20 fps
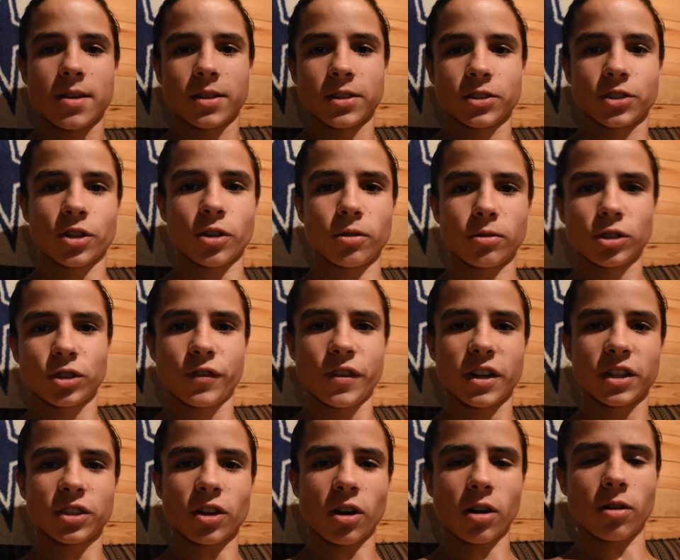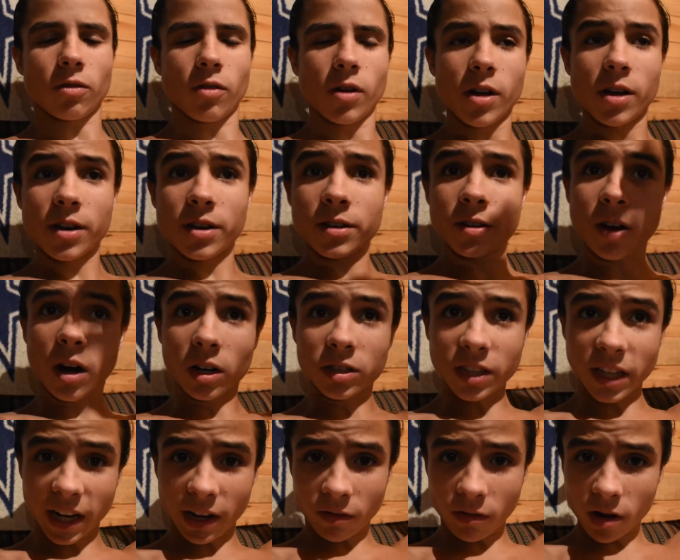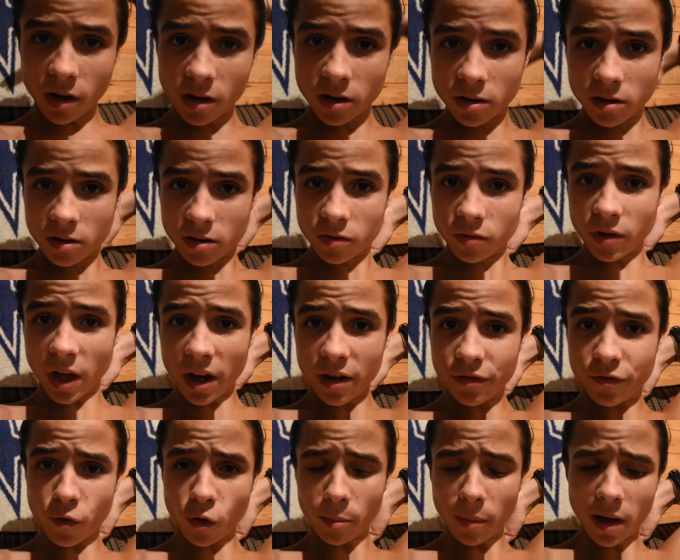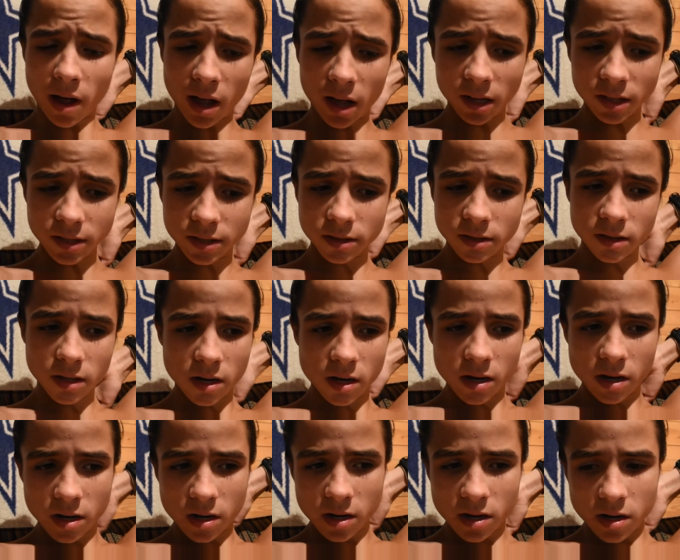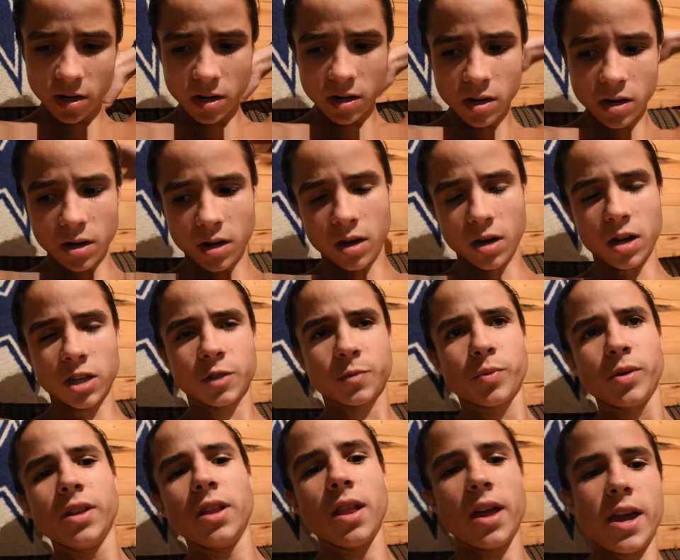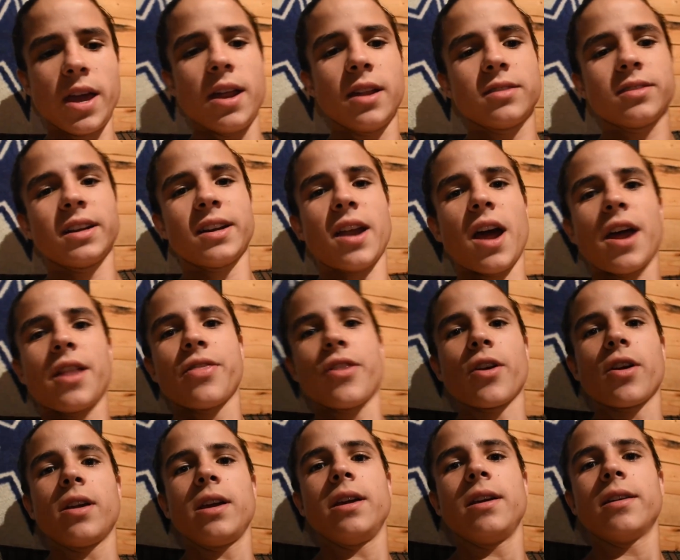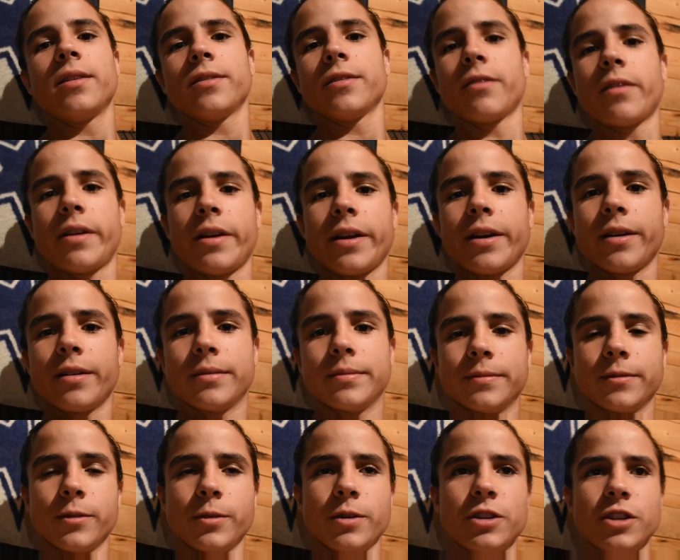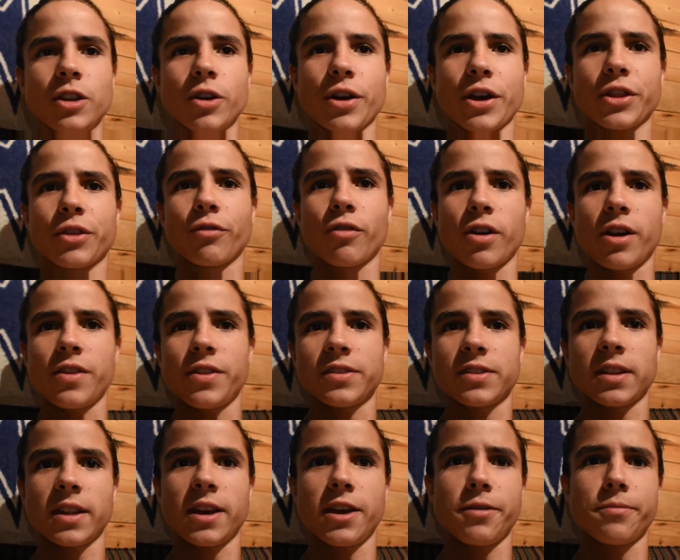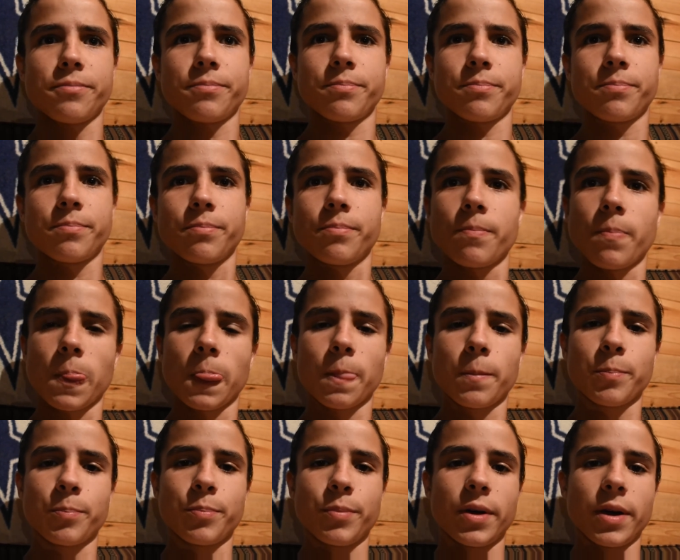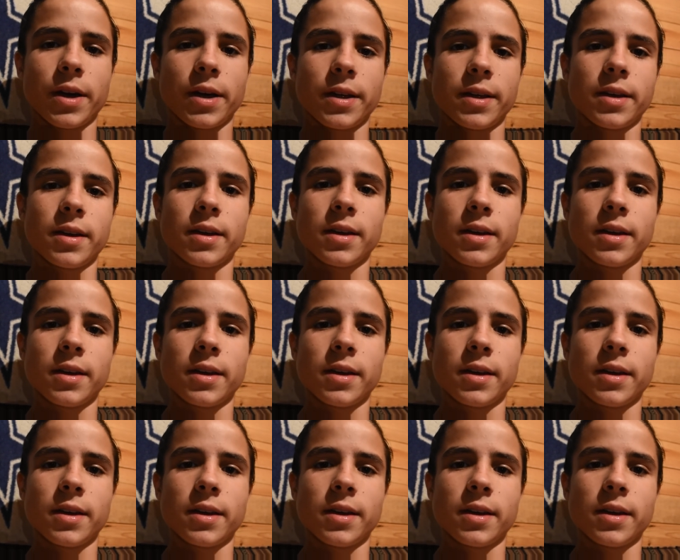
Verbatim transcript: So just finished our run, our second run. Got in 4 miles. It's pretty late. It's like 9:30 right now. We usually don't get the run in this late, but